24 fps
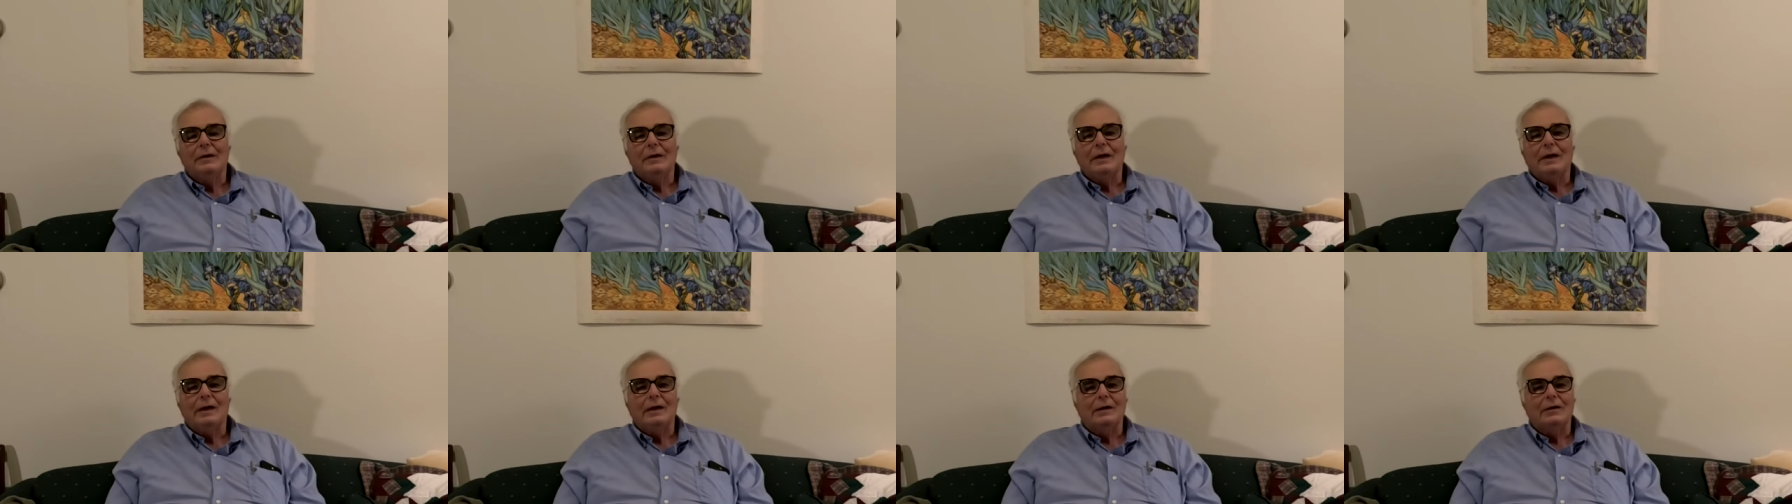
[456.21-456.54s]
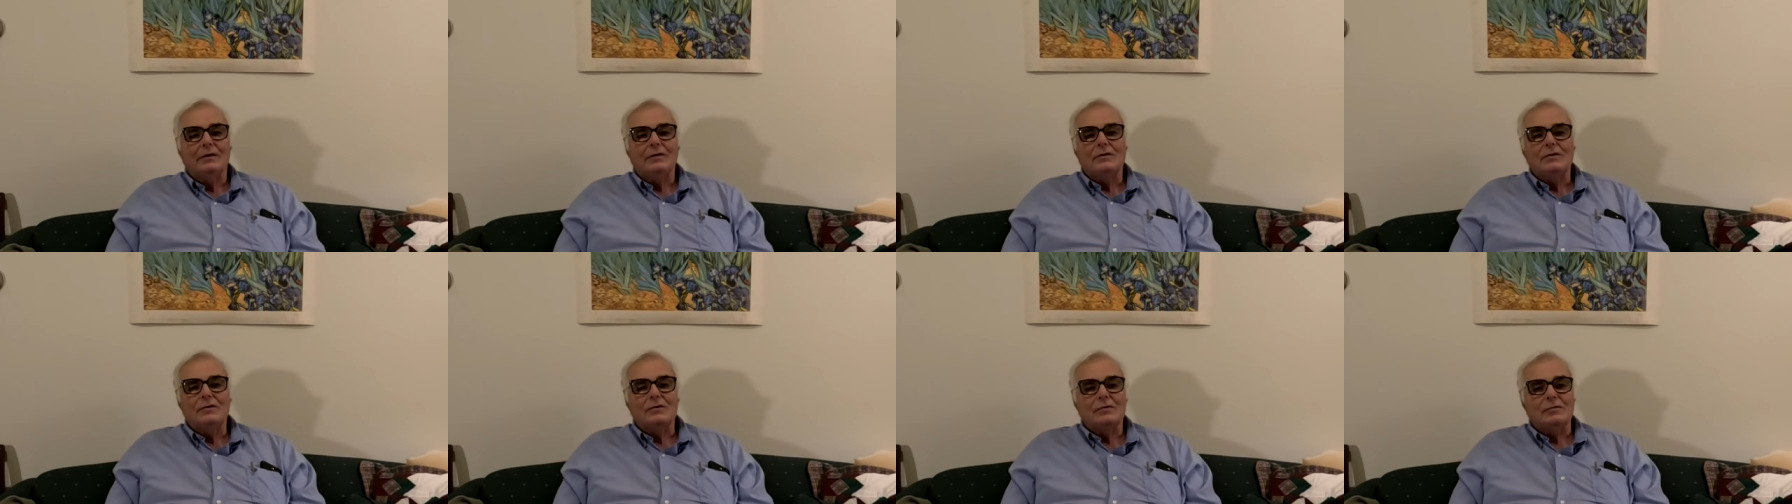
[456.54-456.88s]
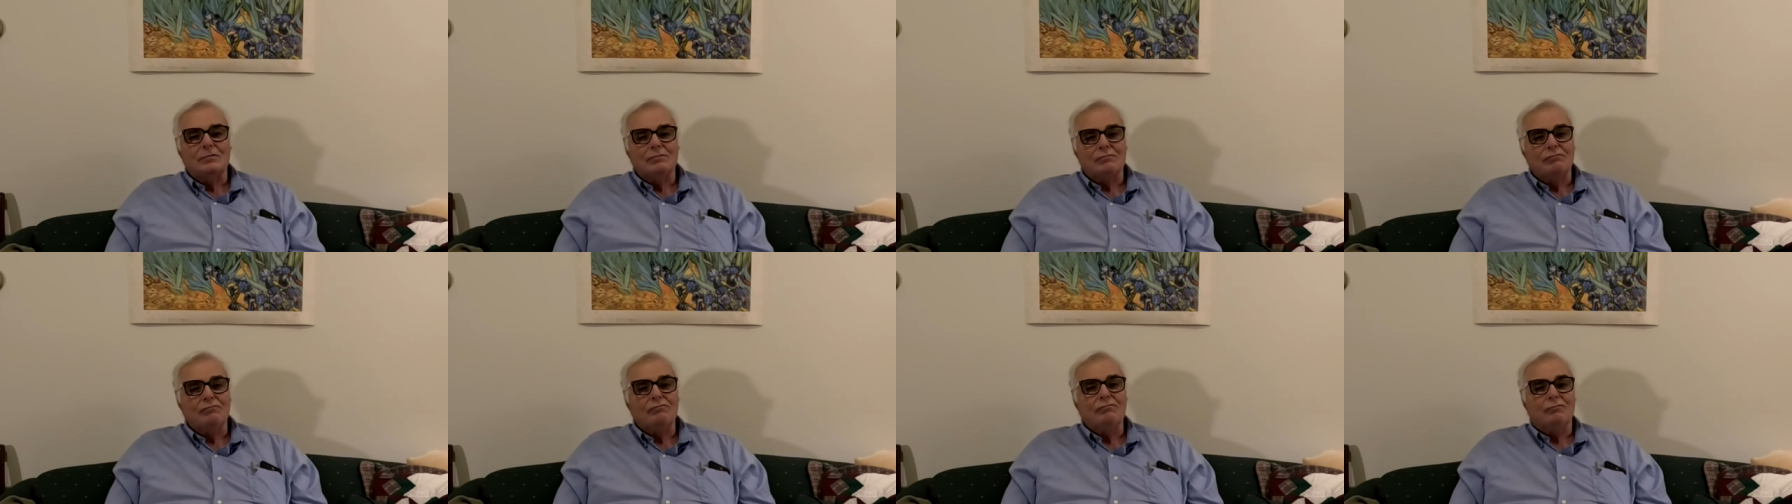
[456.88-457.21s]
and it's,
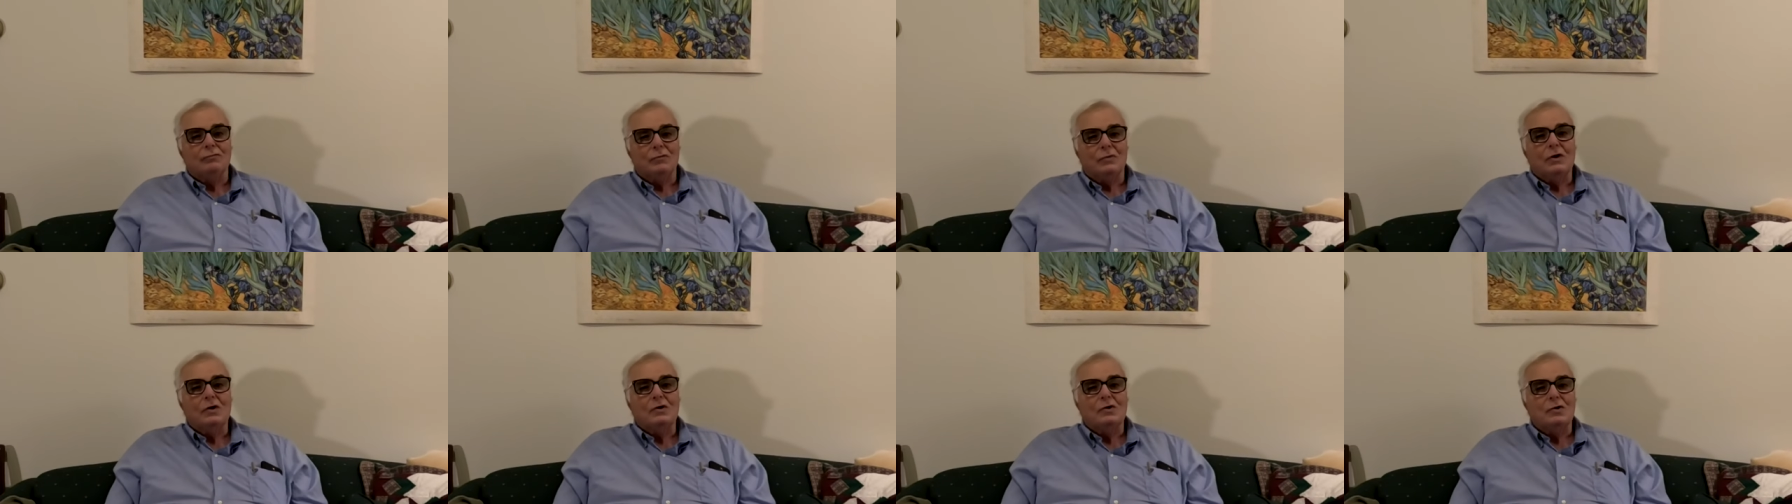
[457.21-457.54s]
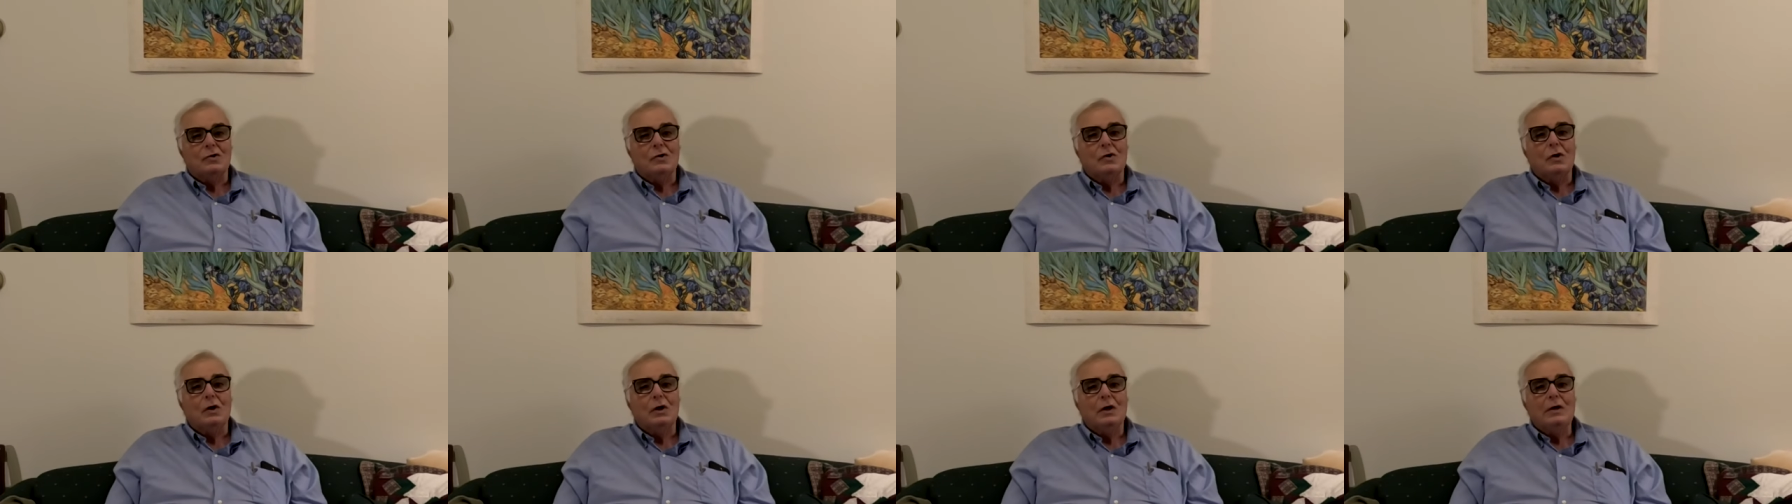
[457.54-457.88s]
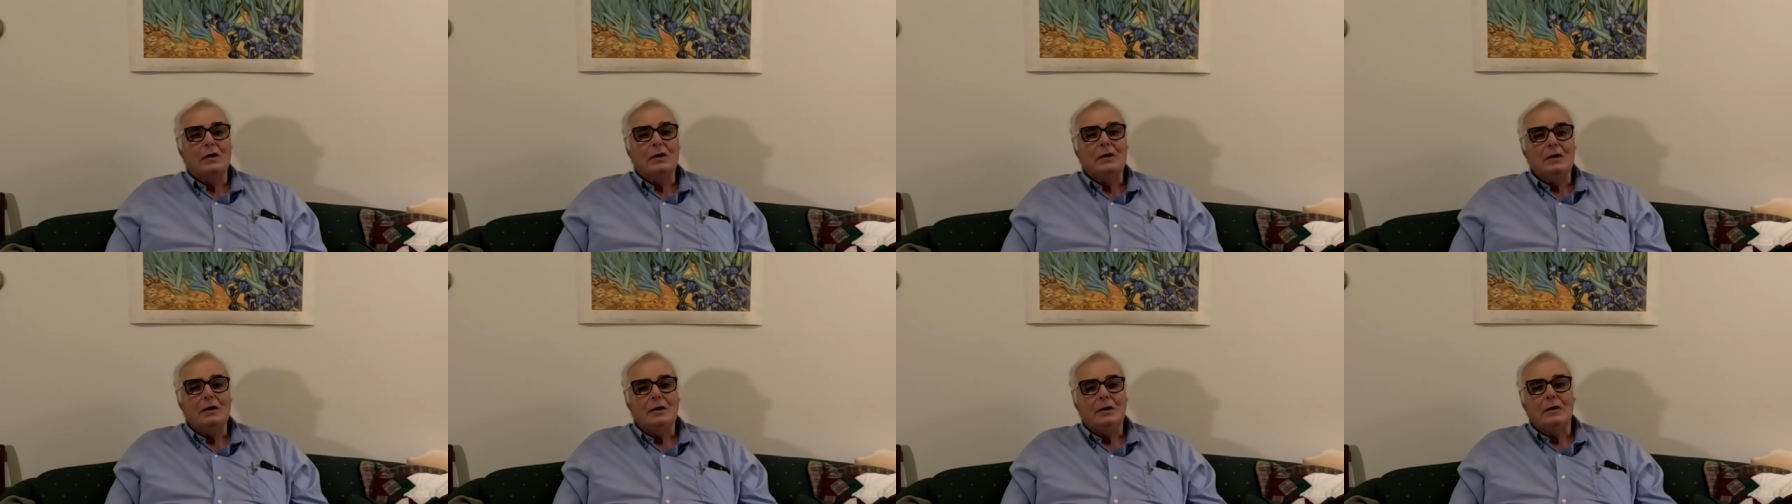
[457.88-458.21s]
it's good